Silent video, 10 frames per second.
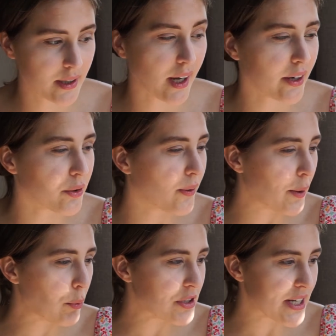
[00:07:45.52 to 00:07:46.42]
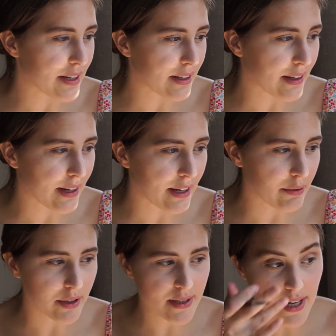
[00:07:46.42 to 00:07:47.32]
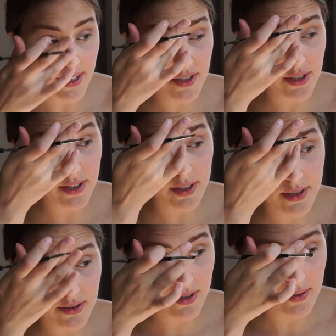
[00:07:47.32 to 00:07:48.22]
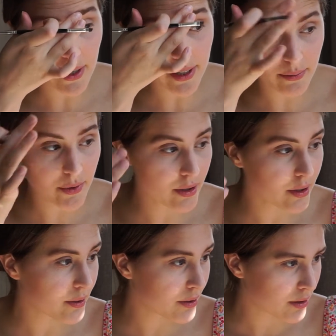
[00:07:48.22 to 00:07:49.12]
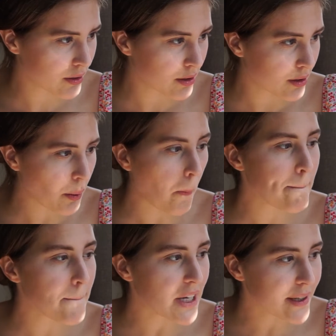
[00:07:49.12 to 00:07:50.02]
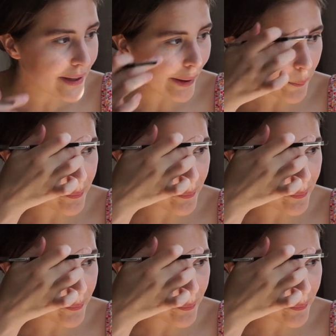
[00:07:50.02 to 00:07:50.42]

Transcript: I don't know why I'm pretending like anyone is actually gonna do this makeup look. But yeah.